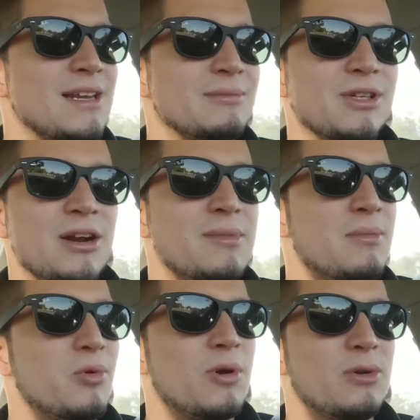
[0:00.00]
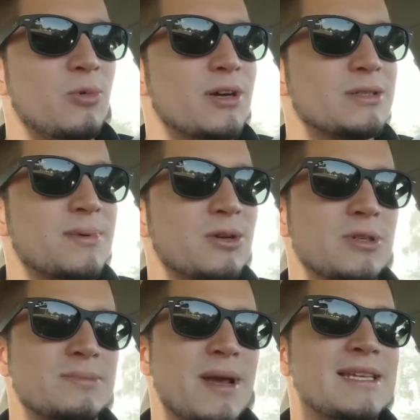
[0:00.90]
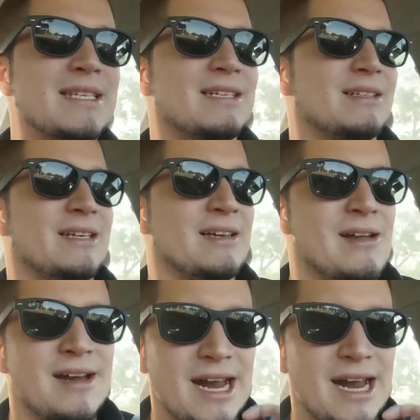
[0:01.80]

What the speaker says: and I'm trying to remember what it was, but it was basically,